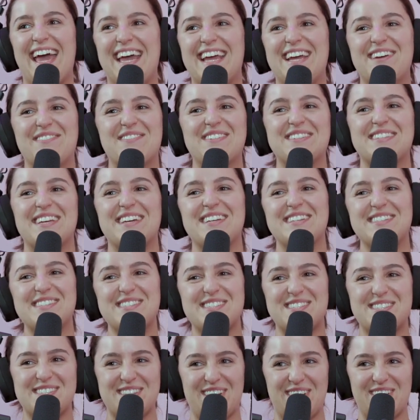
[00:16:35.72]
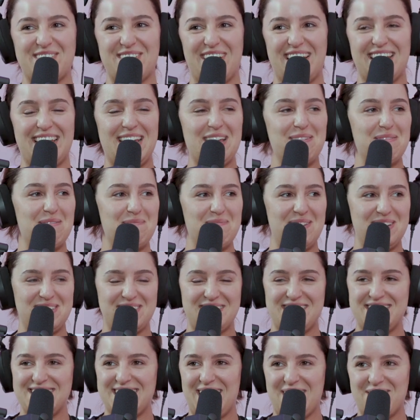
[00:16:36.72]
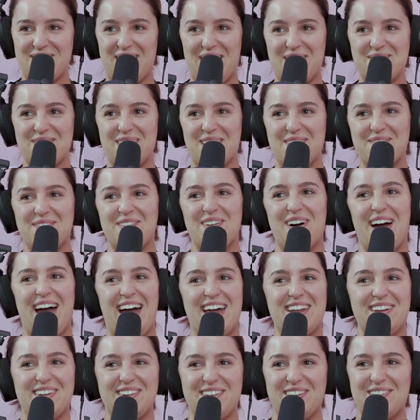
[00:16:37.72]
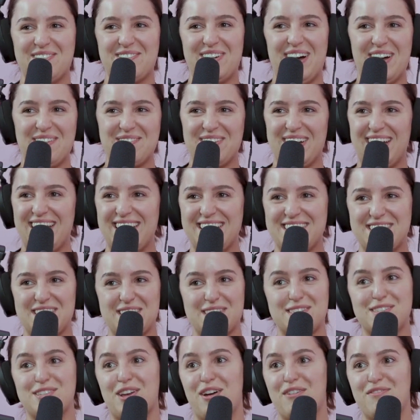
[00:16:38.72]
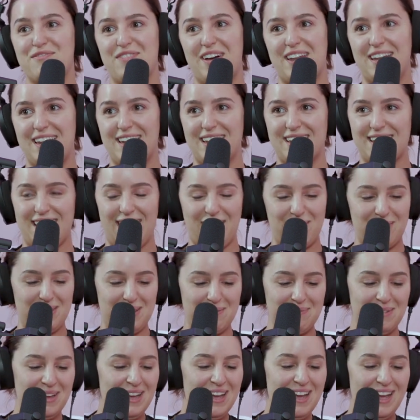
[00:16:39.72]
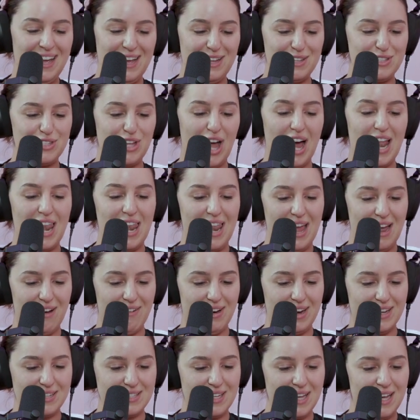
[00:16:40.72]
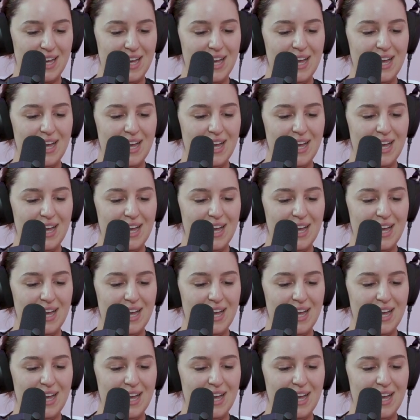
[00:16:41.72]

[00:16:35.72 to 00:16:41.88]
He was so great. Like him and Mitch are the same height, but I don't know why, but it's just so funny to get with him. He's hilarious.